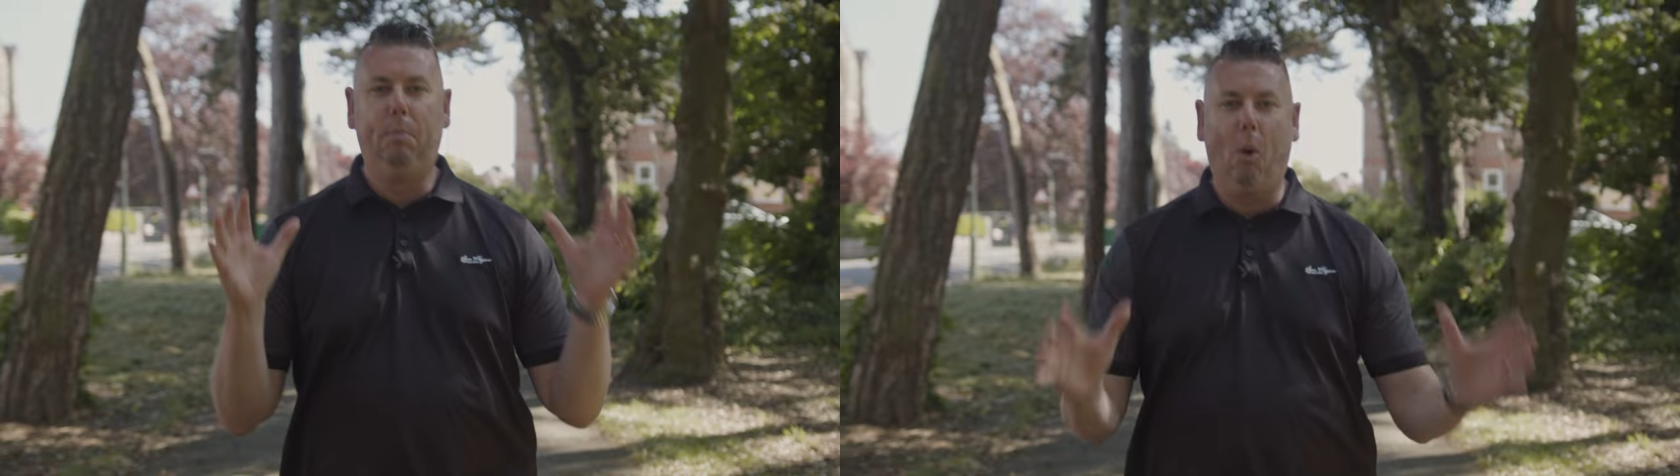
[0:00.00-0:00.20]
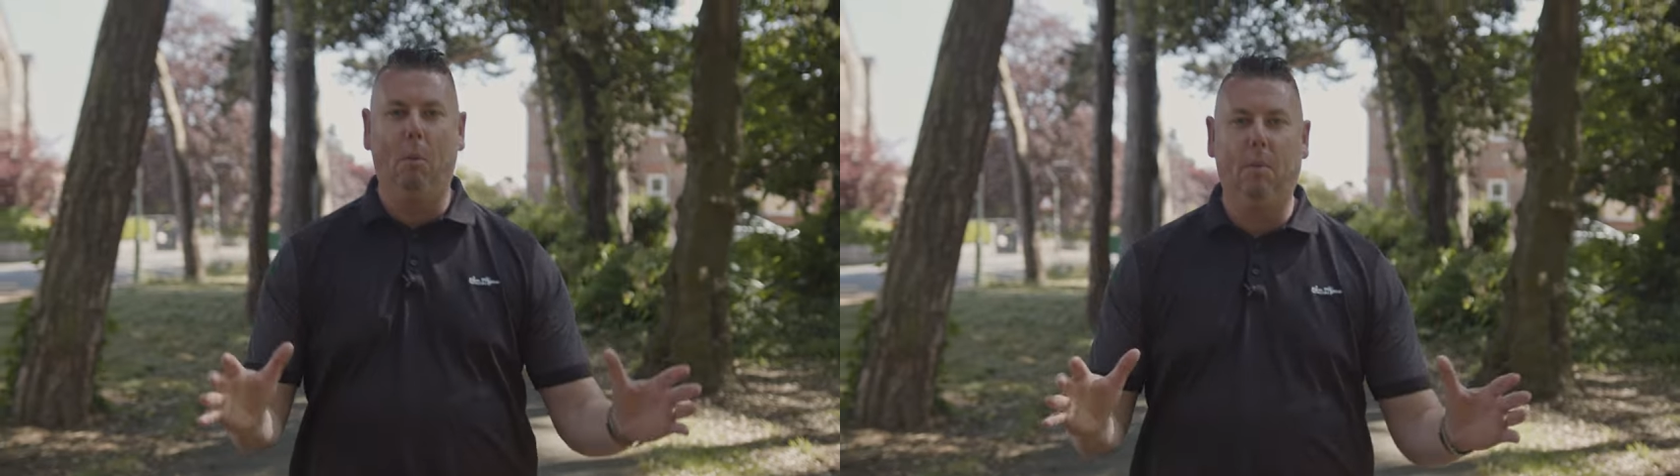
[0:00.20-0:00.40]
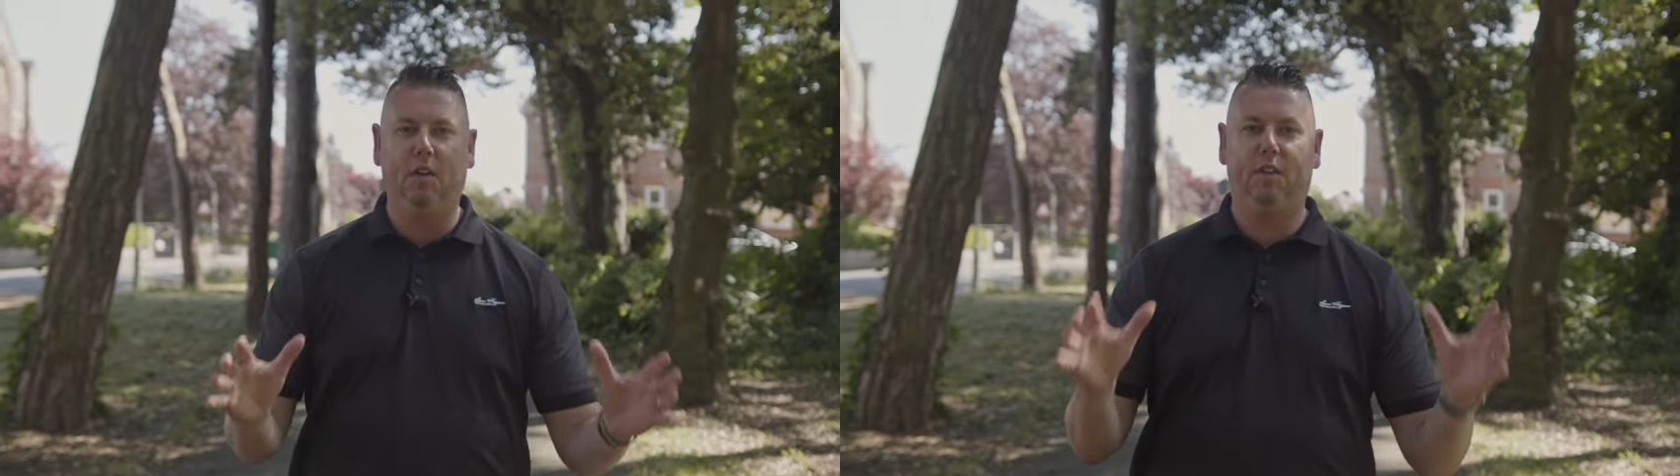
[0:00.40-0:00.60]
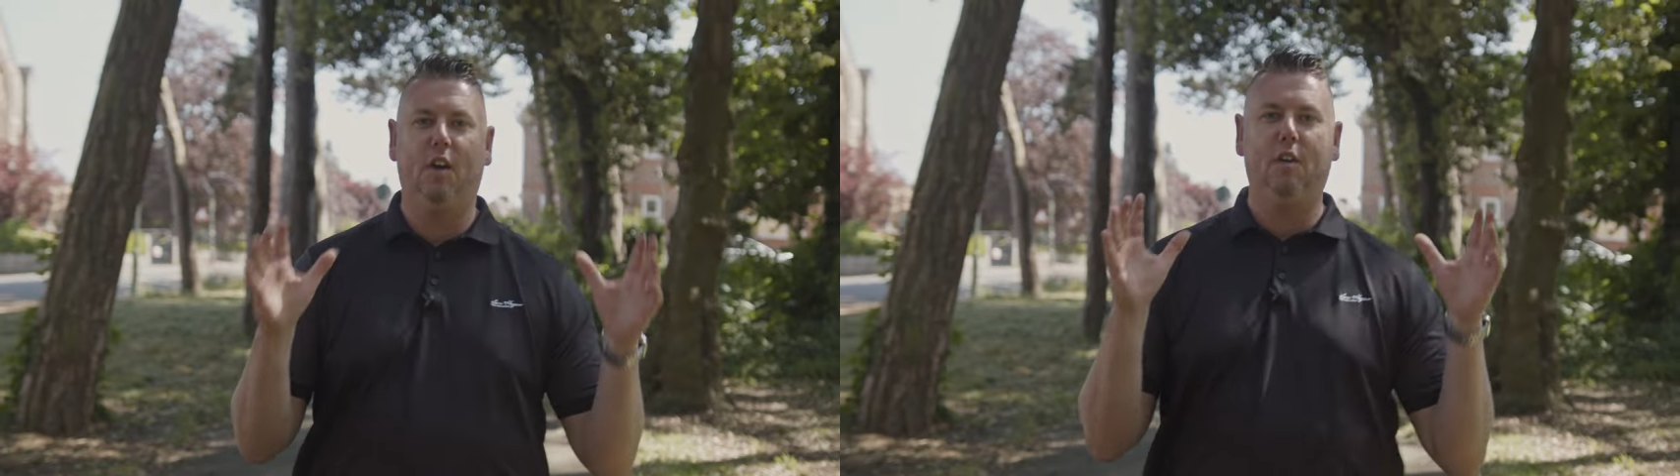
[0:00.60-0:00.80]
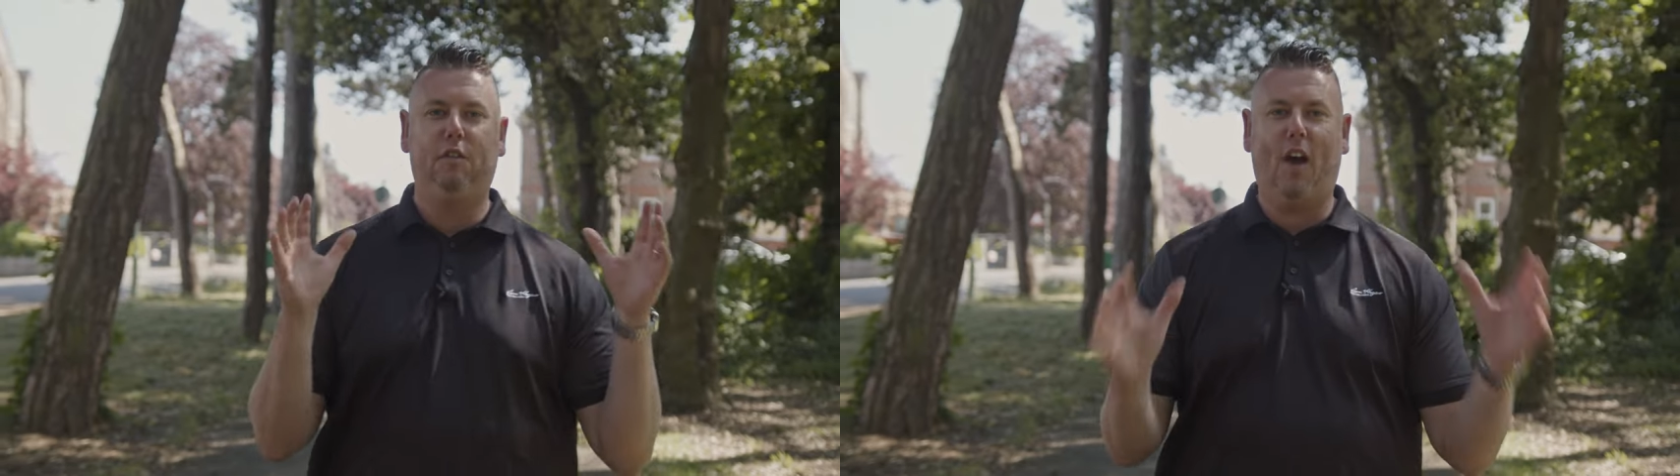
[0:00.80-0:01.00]
Bournemouth
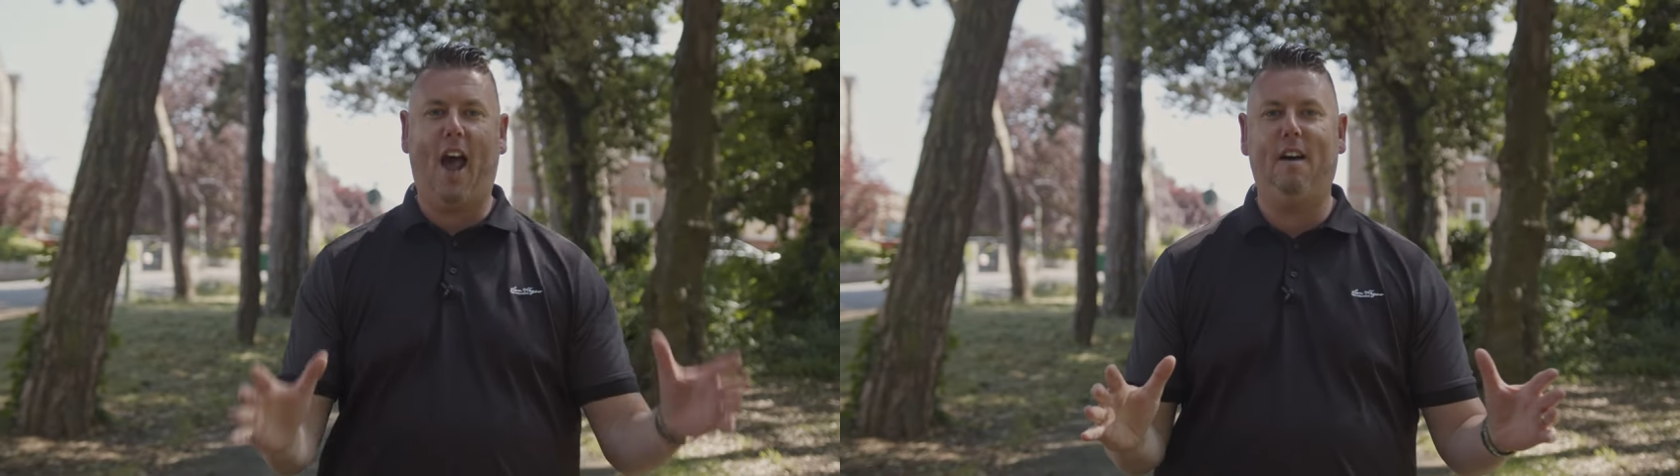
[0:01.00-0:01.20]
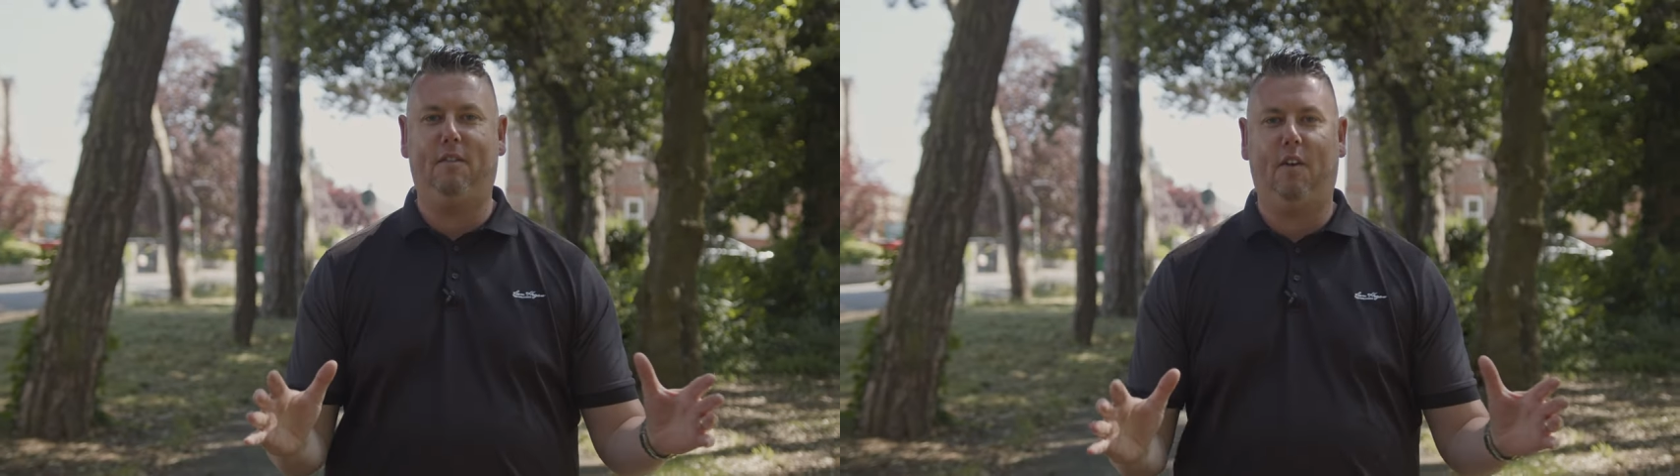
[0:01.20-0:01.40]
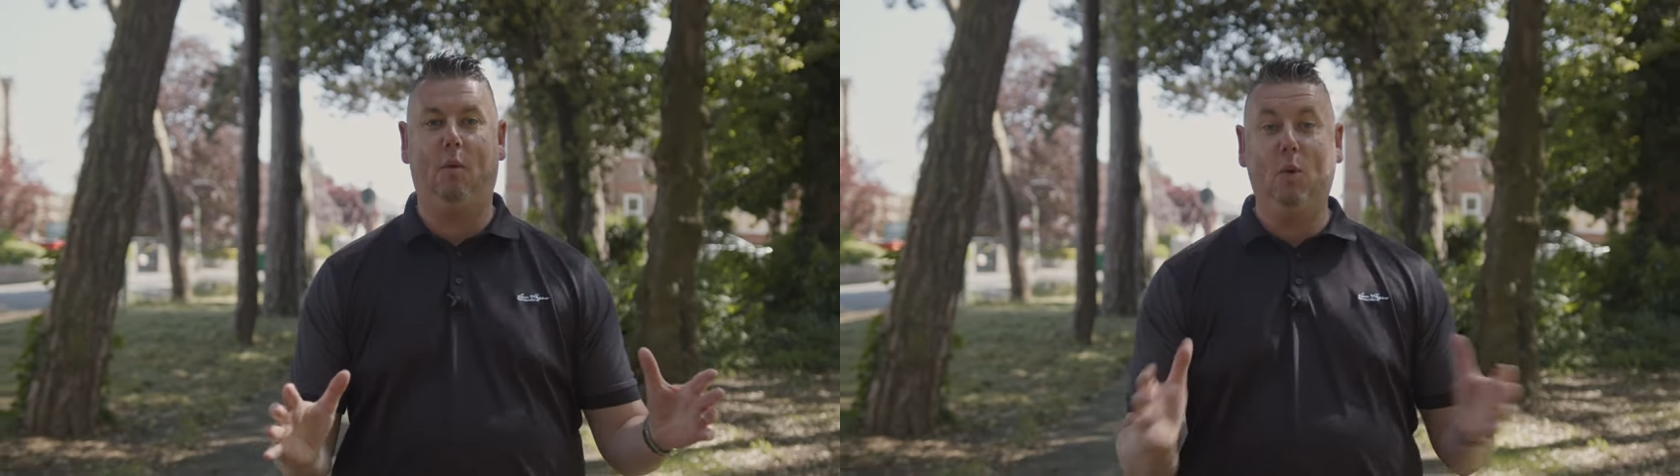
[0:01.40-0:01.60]
forever.